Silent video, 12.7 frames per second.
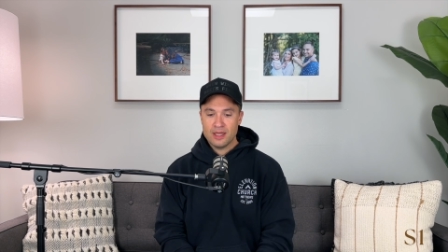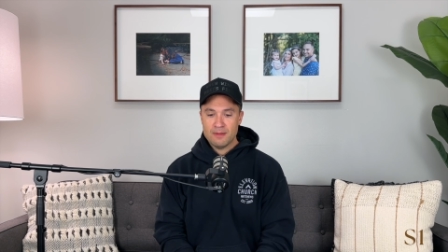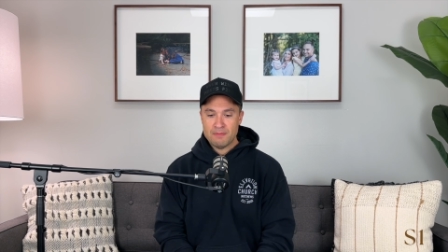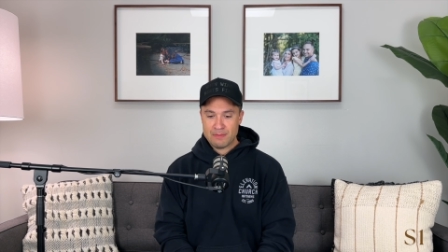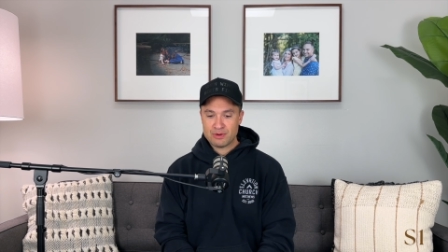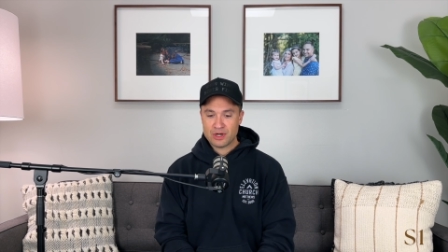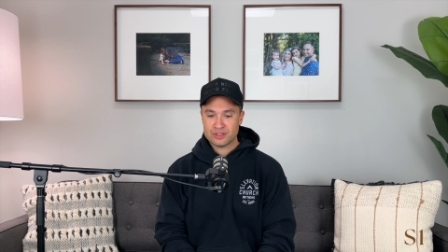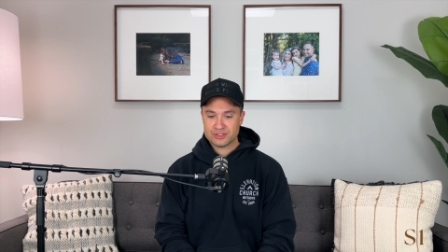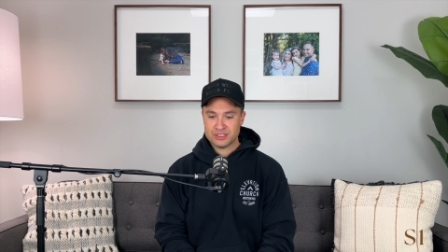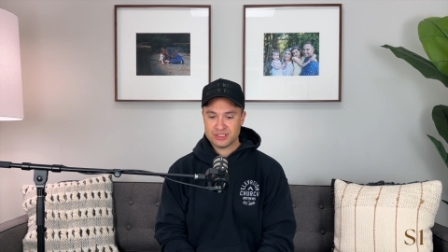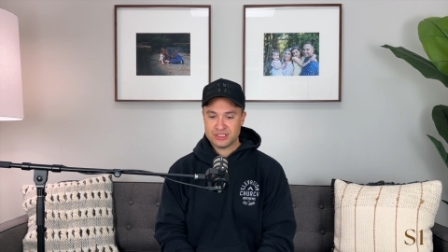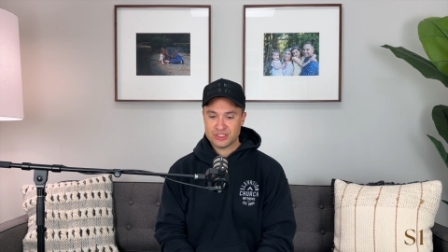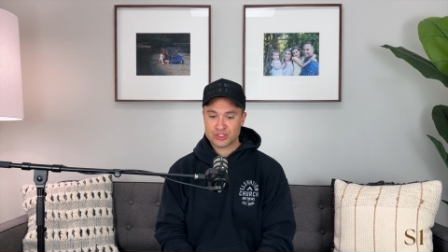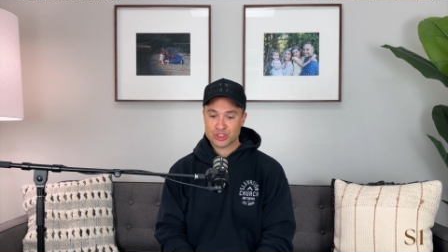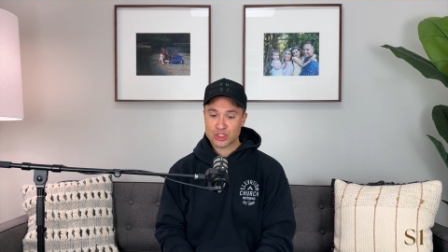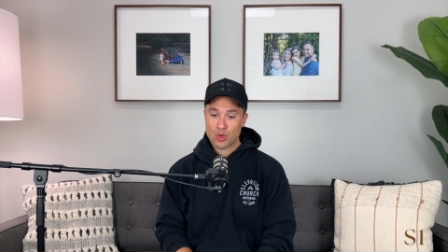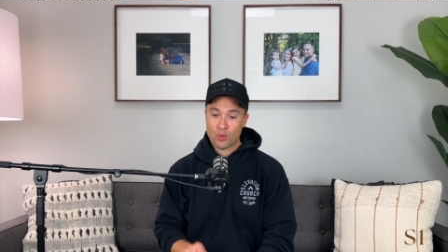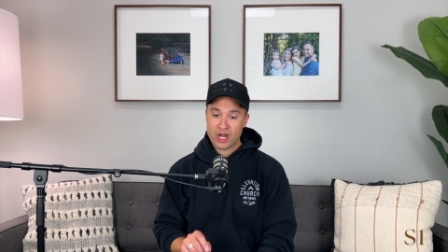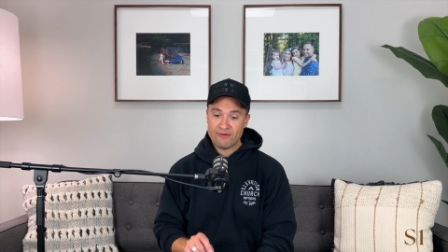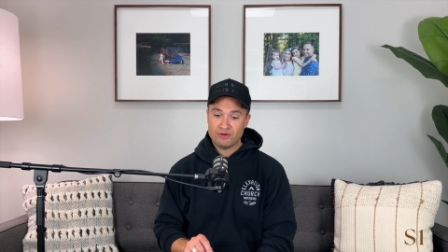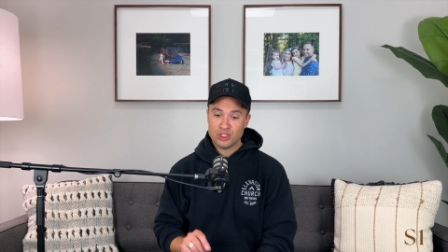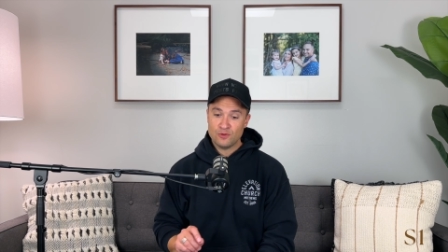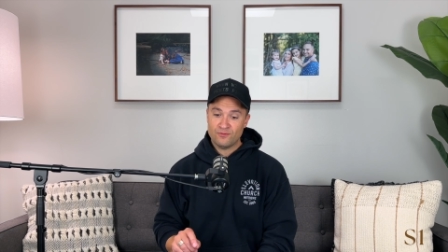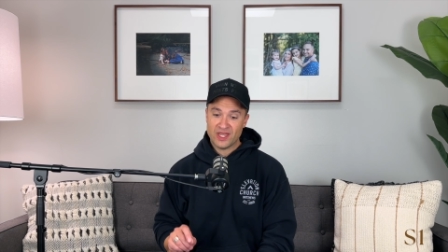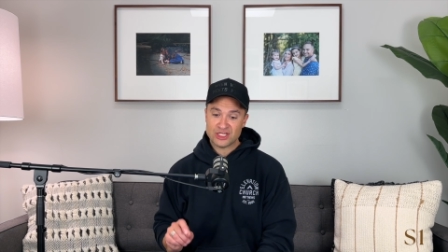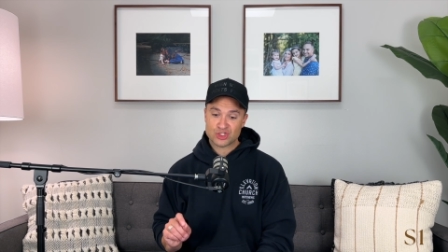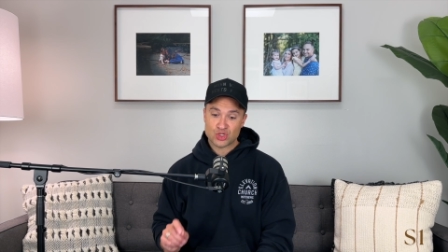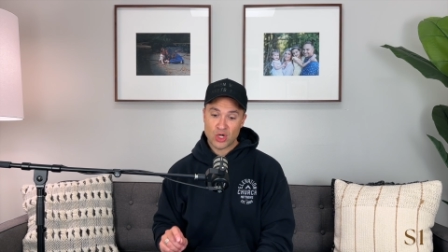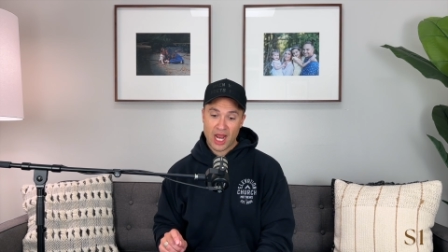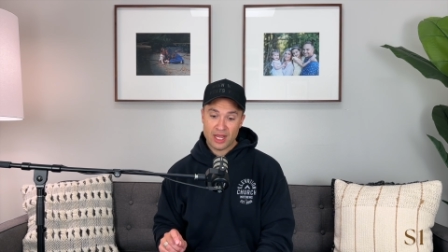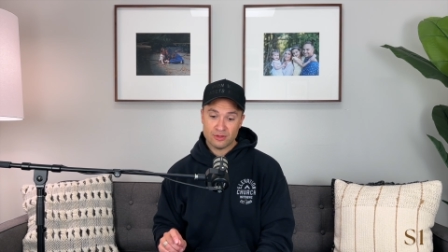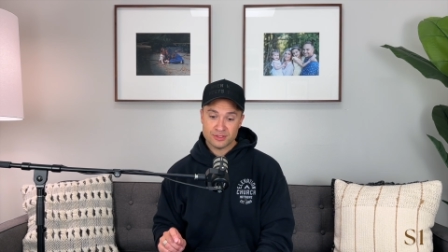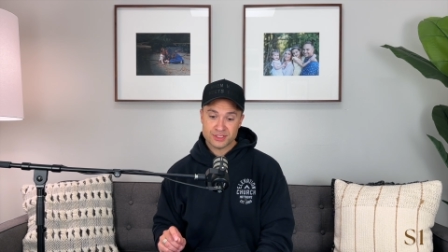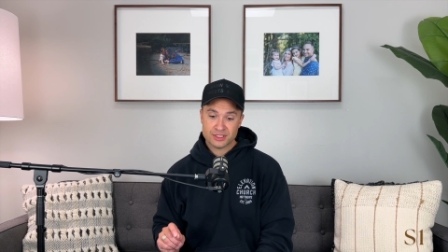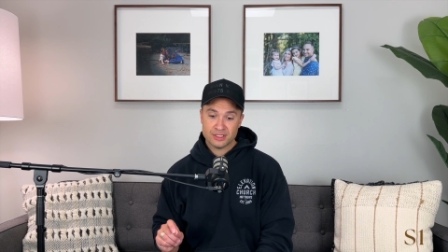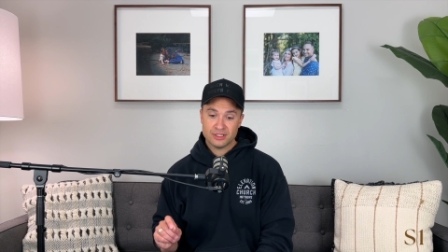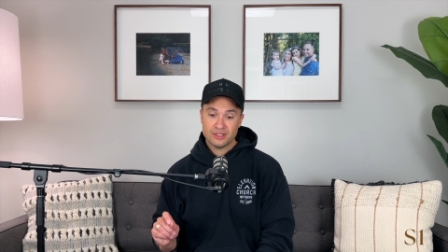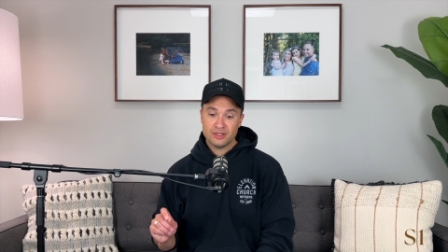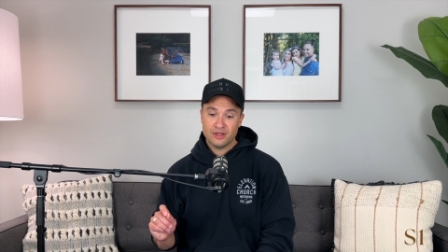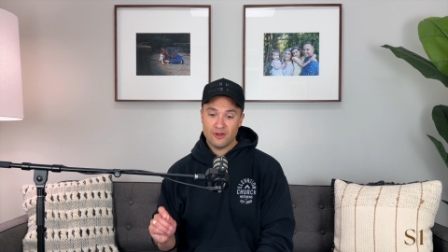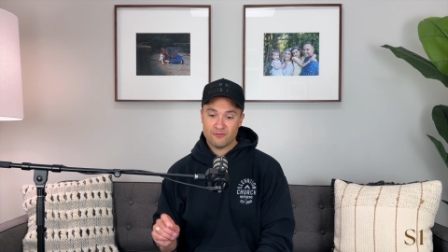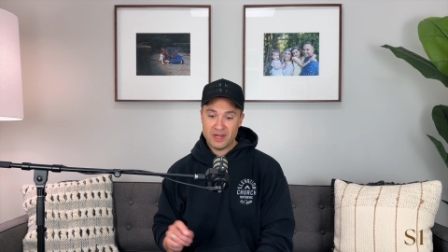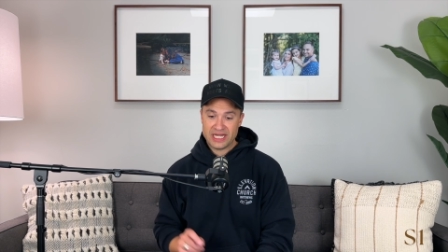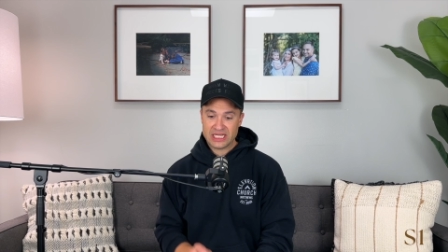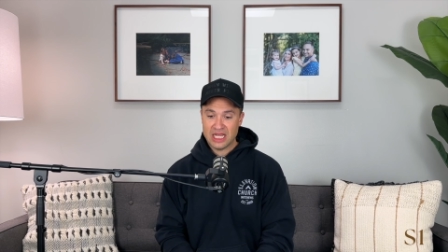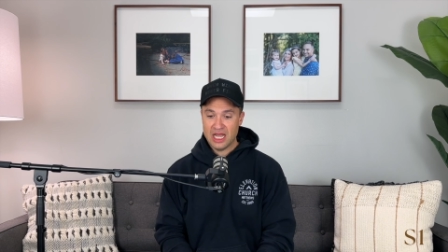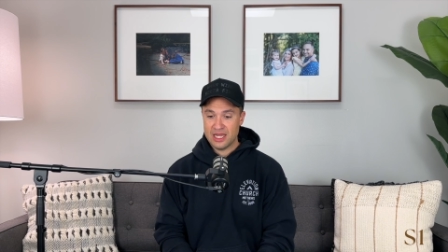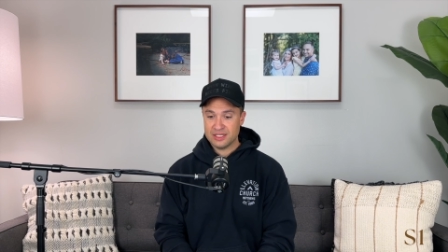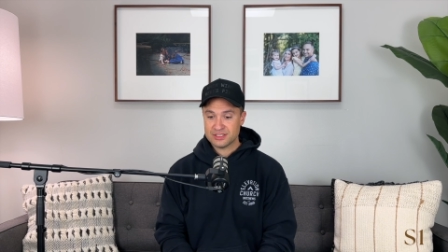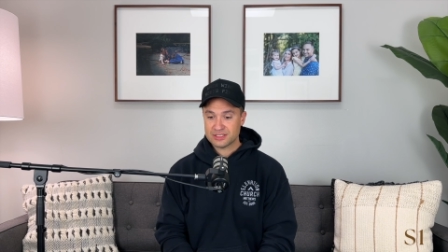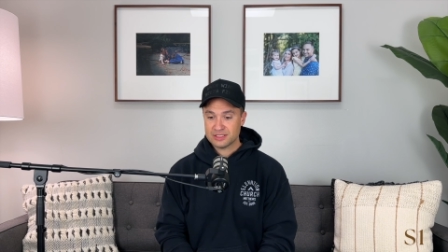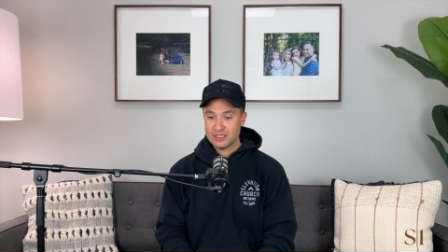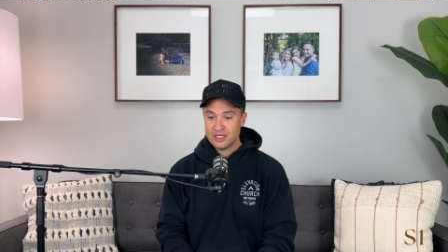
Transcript: my brothers and sisters, whenever you face trials of many kinds,